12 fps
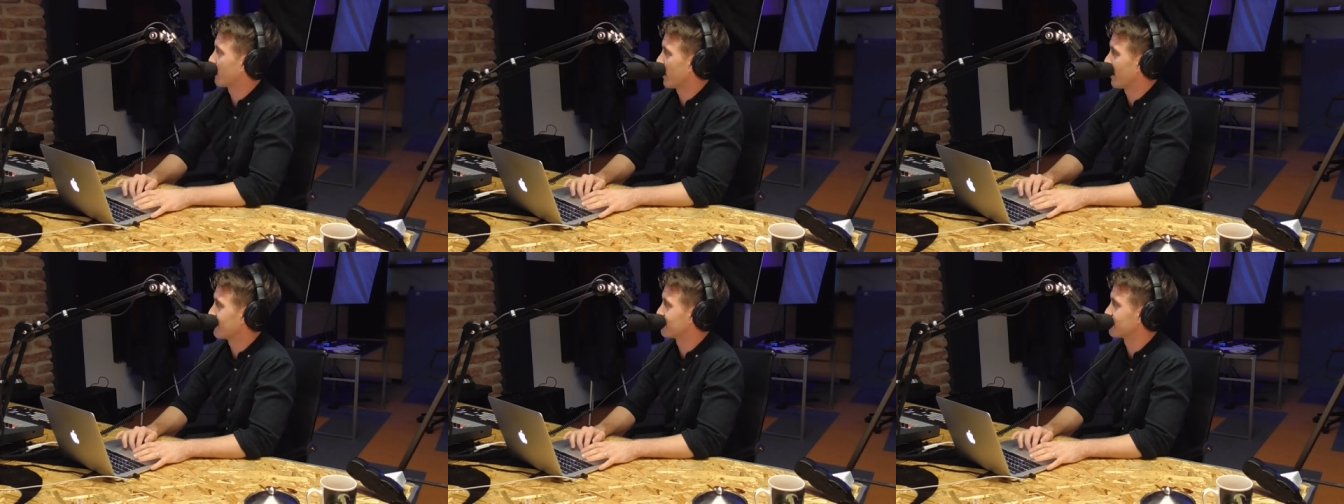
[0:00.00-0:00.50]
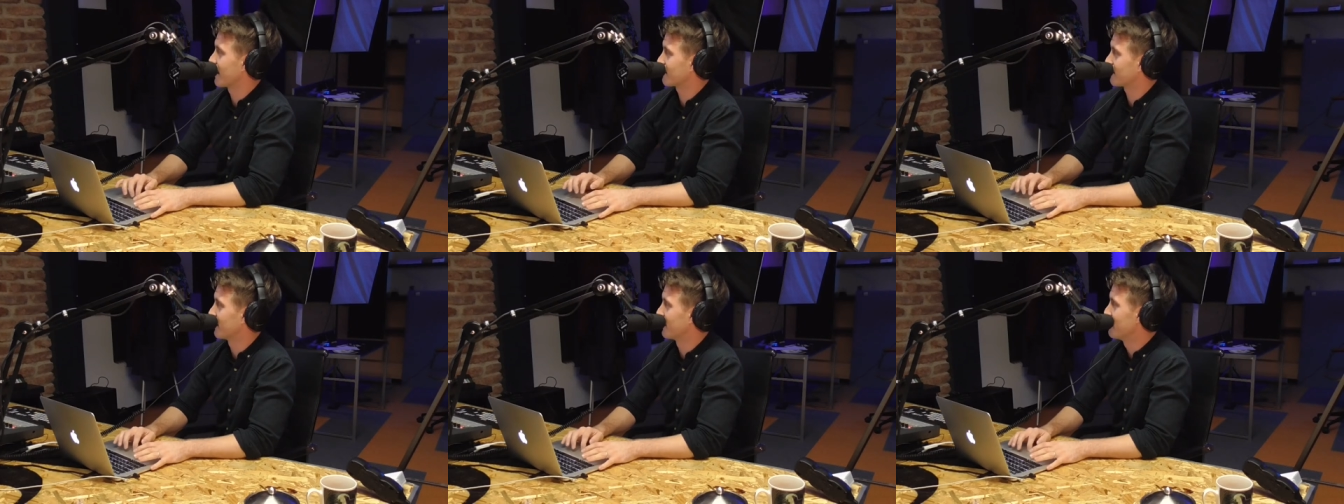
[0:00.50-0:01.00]
well?
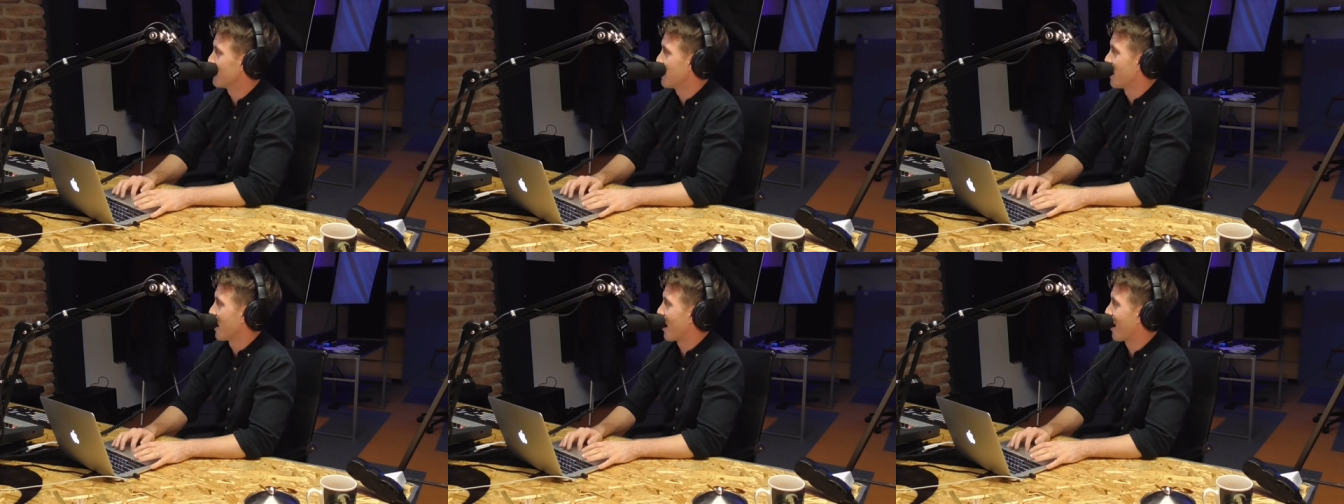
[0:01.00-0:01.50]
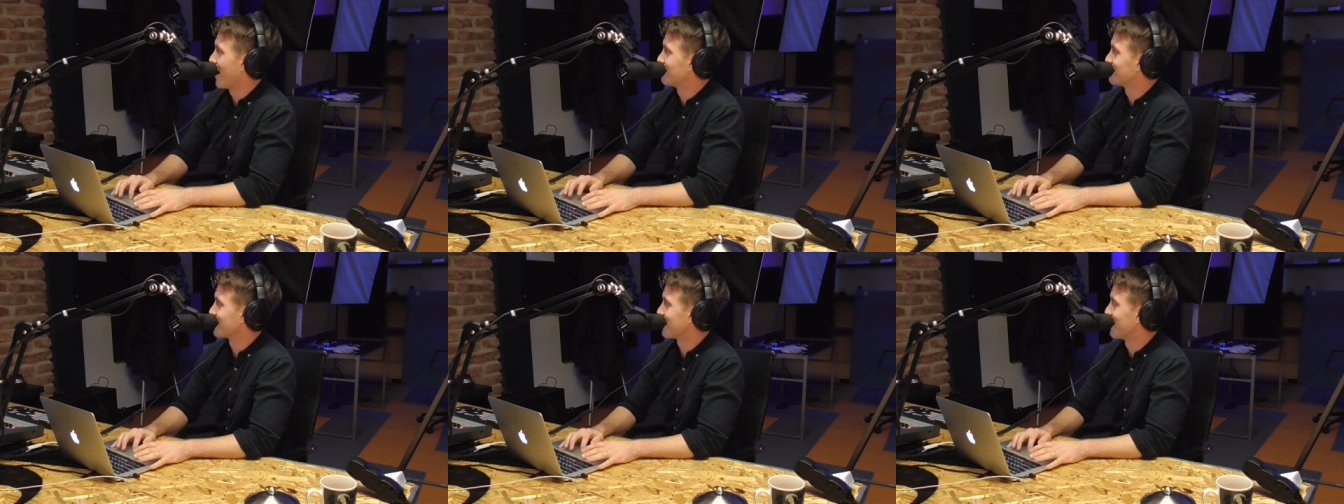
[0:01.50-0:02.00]
Exactly. Yeah.
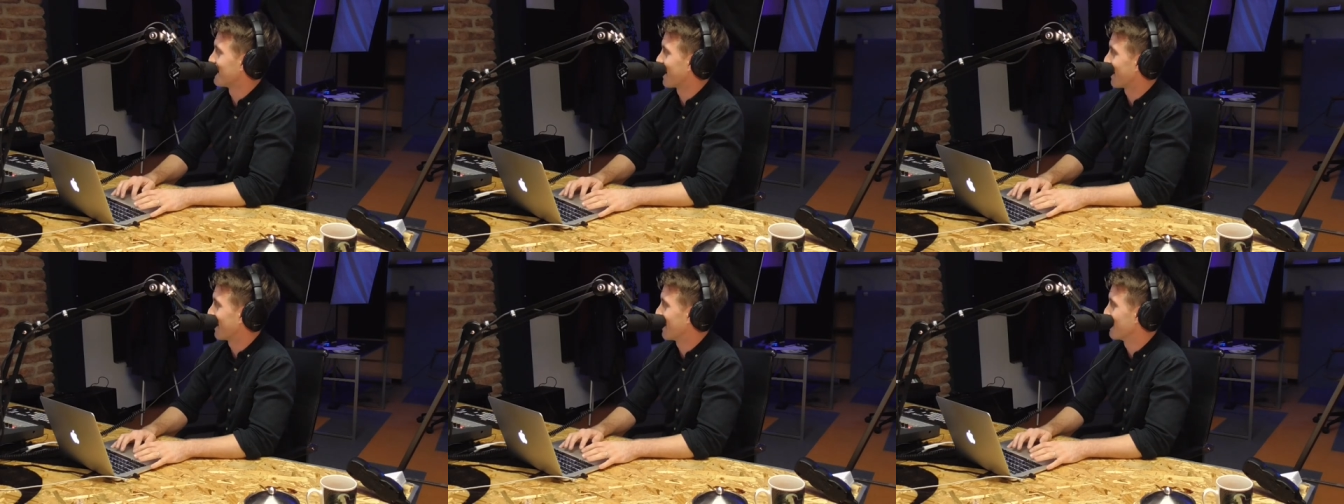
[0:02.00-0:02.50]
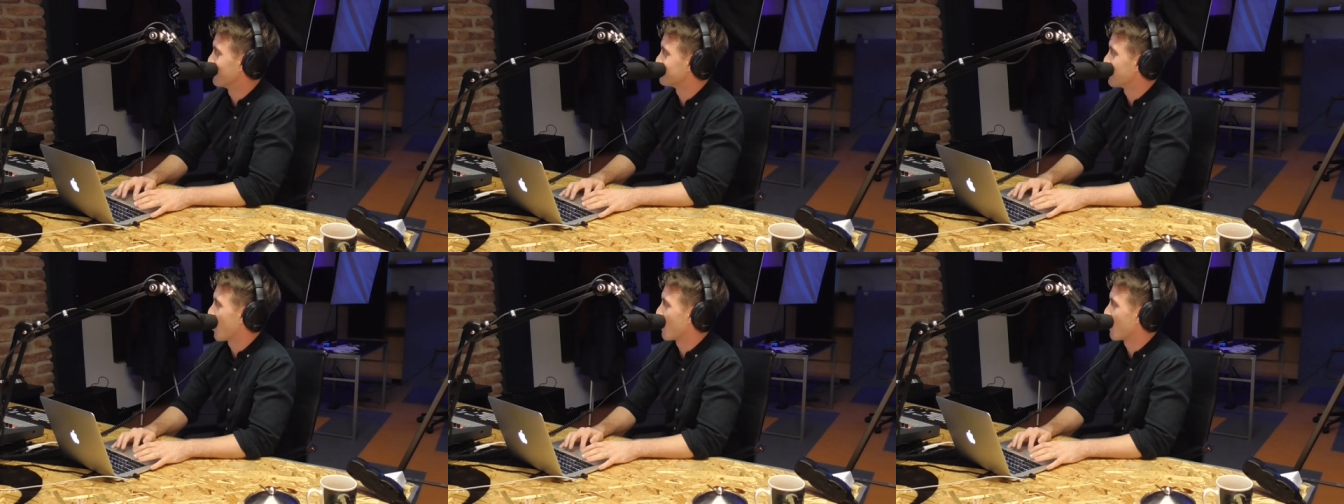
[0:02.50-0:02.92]
And here it is.